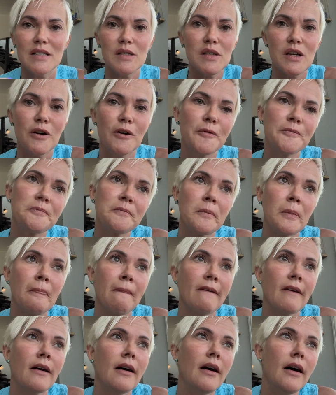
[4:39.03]
So
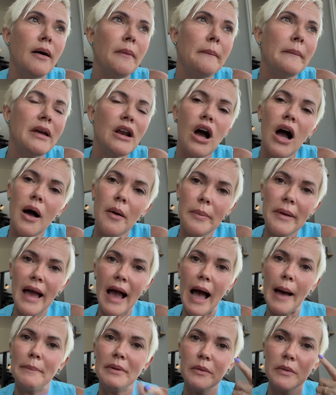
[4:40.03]
I'll be
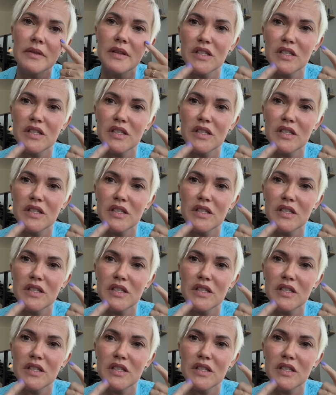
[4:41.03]
happy when